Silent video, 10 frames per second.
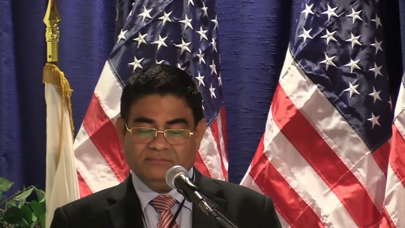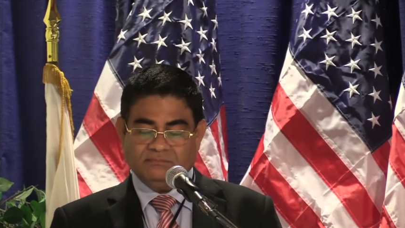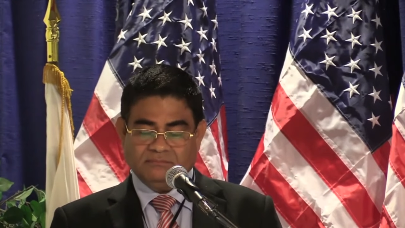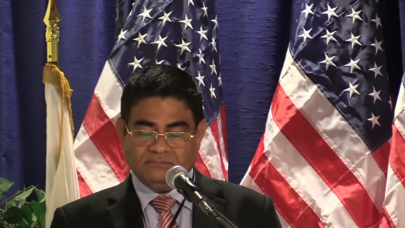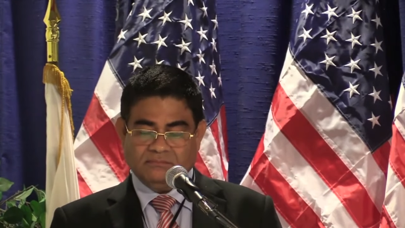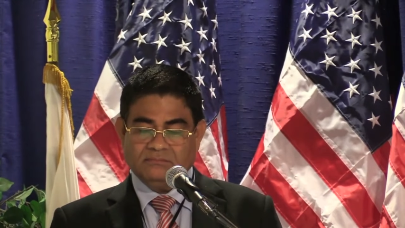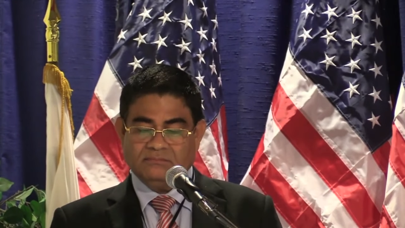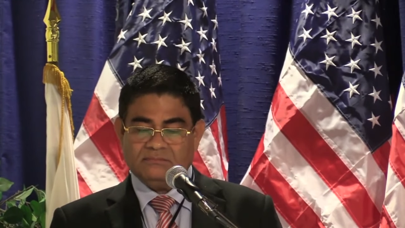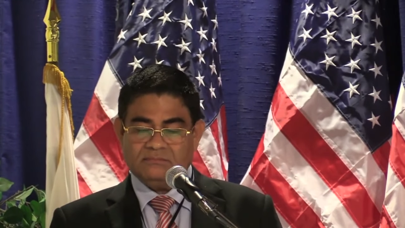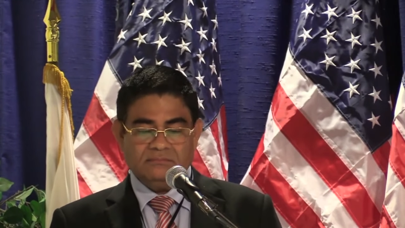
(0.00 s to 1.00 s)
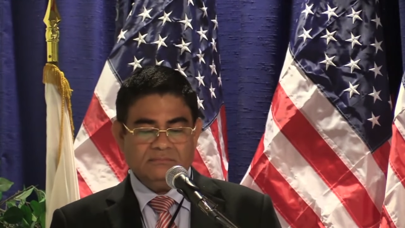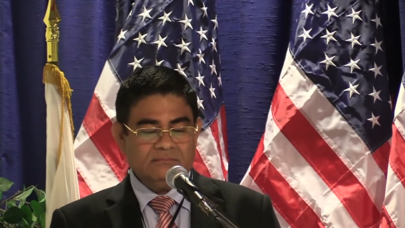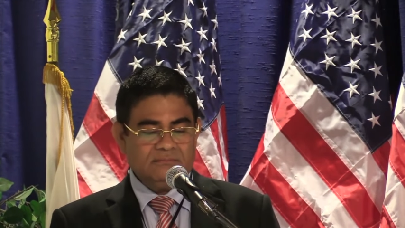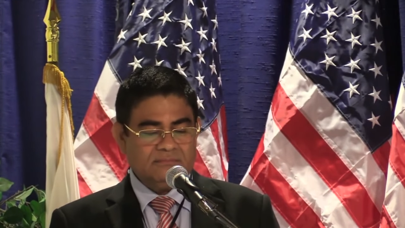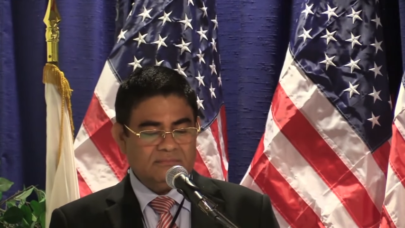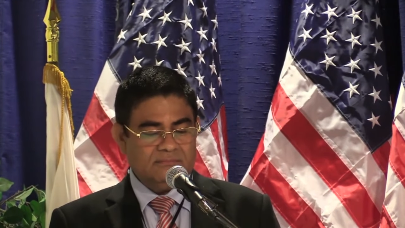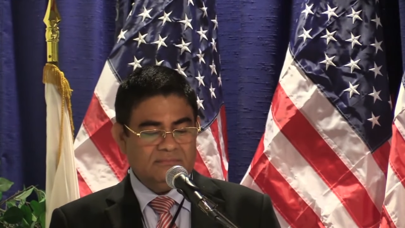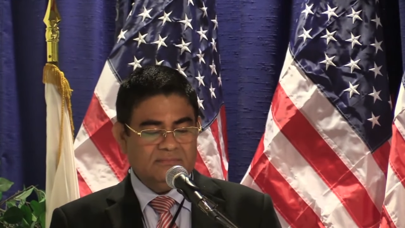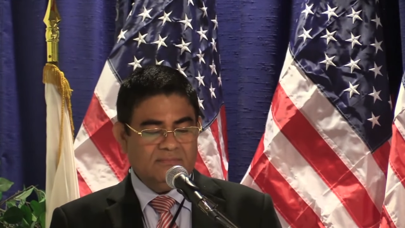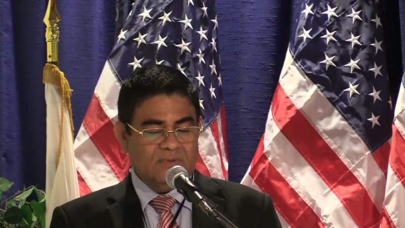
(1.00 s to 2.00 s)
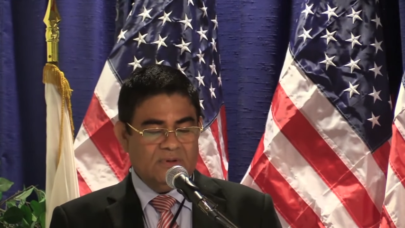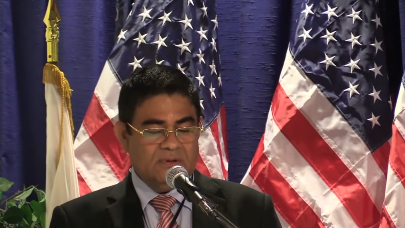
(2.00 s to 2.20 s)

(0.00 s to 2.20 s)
(silence)